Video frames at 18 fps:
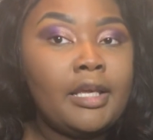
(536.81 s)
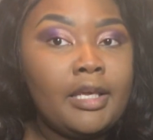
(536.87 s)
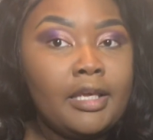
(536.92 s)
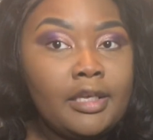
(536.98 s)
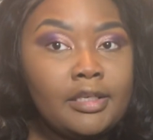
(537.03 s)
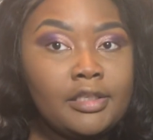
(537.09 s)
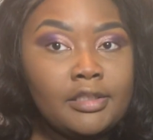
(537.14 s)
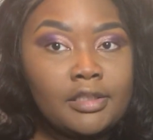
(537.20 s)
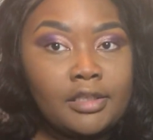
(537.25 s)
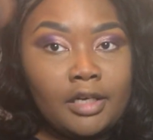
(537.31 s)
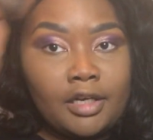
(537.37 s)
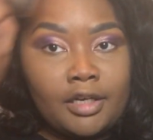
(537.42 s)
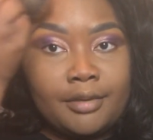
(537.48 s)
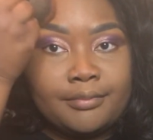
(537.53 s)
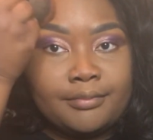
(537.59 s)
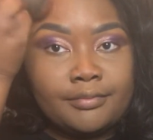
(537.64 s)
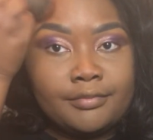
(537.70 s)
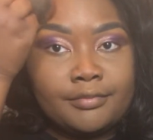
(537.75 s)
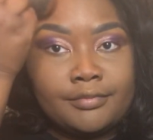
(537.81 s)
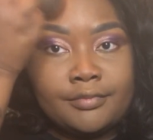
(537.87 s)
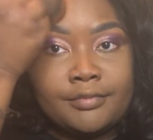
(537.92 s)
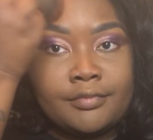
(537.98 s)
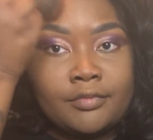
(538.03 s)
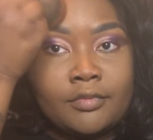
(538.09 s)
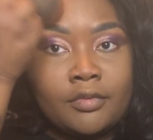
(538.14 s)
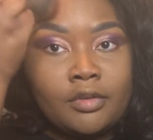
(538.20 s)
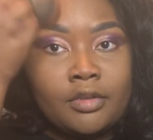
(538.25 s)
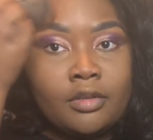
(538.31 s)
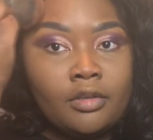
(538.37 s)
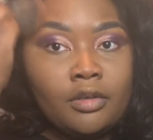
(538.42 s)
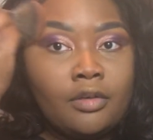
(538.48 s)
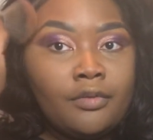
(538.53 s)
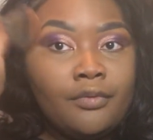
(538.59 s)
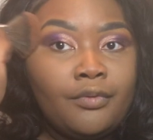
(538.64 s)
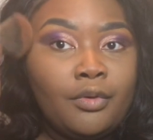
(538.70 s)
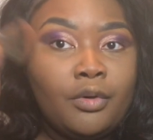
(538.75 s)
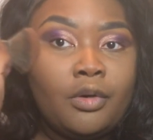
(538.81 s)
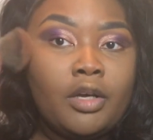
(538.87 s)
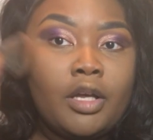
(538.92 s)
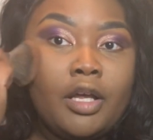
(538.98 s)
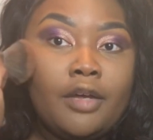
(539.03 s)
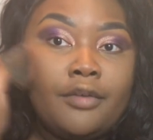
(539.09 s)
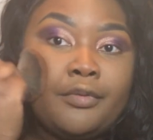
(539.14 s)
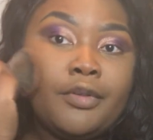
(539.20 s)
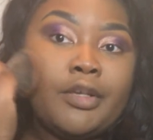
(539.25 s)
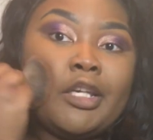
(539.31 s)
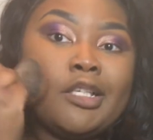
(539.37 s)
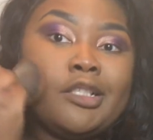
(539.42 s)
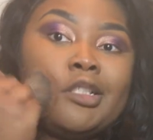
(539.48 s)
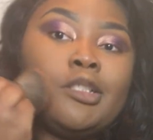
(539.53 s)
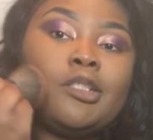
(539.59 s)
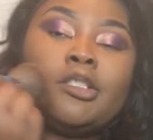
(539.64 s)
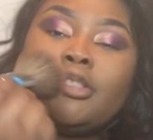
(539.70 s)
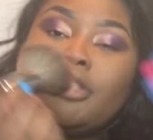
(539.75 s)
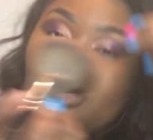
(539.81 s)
is full coverage,